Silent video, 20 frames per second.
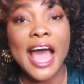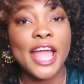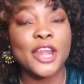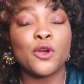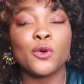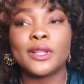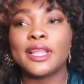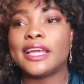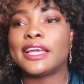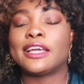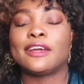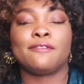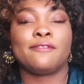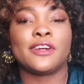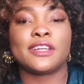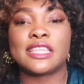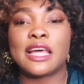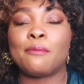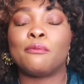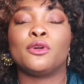I know, like,
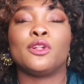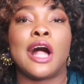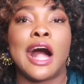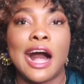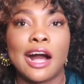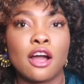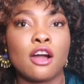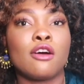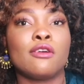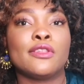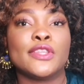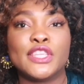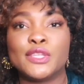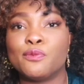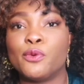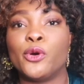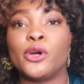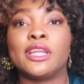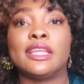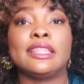for example, alcohol and
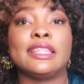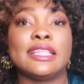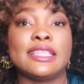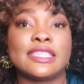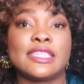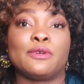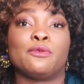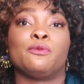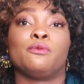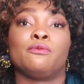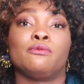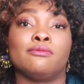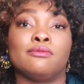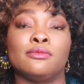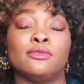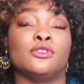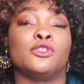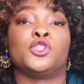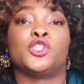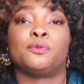smoking are things that
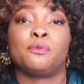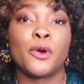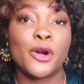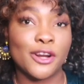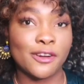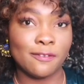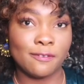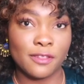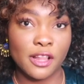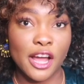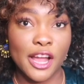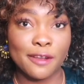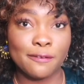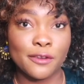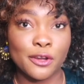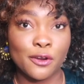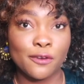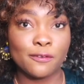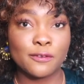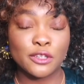are just part of
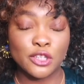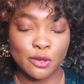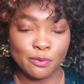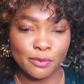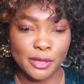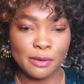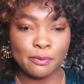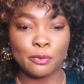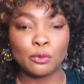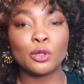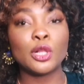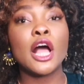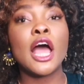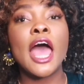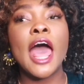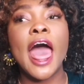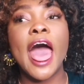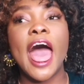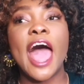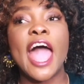life, for some people.
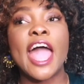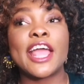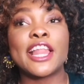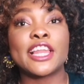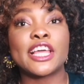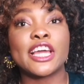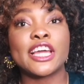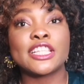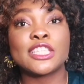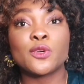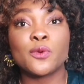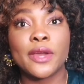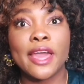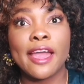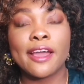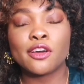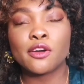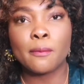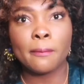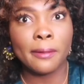And it's
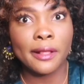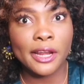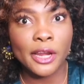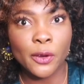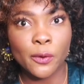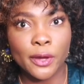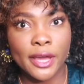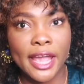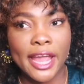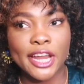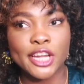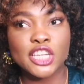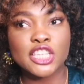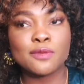okay, completely okay.